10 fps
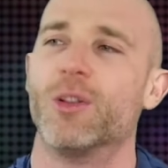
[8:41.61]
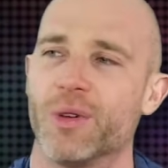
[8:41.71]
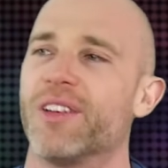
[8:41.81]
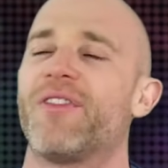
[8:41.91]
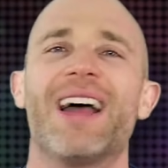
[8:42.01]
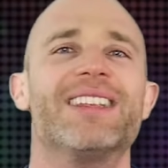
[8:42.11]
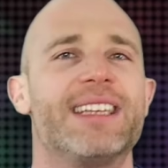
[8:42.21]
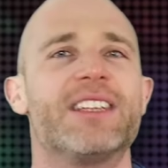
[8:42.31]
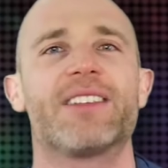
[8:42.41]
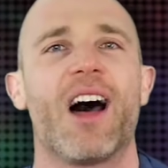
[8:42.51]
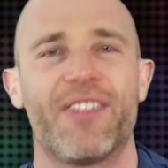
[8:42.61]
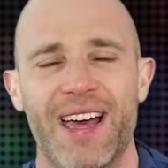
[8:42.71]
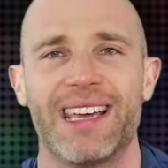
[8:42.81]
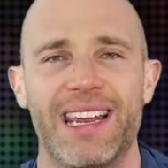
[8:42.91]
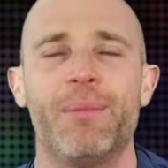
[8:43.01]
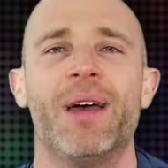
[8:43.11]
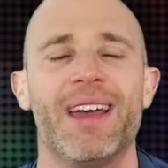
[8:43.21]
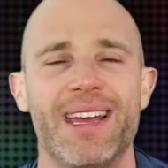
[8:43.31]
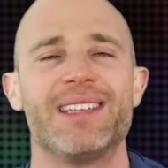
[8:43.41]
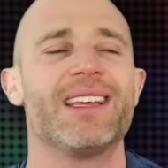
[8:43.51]
When the fans did start thanking him,
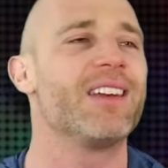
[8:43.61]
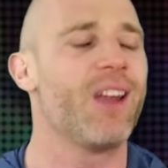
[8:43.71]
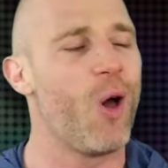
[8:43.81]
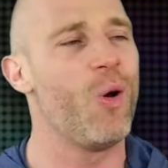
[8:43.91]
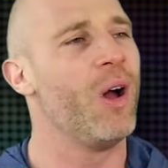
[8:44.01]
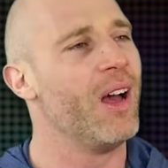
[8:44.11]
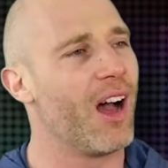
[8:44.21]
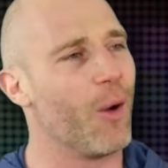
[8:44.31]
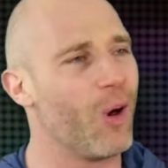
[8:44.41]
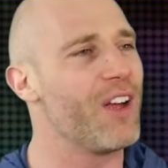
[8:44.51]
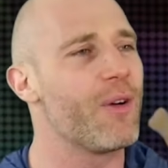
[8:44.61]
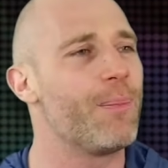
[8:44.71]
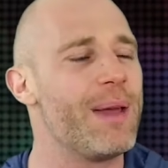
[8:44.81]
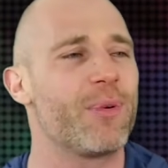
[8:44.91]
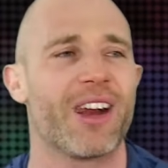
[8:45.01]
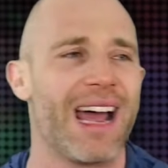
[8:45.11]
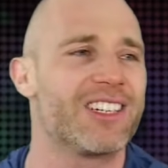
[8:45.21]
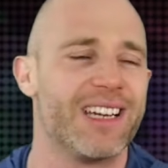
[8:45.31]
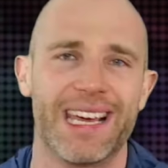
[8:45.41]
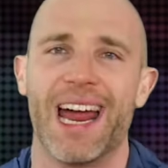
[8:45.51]
he said, "No, I want it from people that I
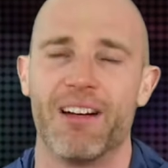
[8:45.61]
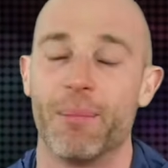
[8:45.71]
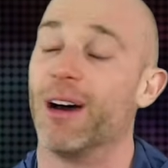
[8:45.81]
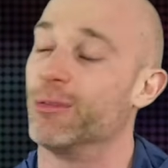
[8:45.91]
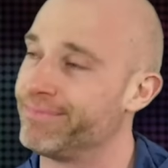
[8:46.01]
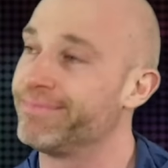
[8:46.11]
actually care about."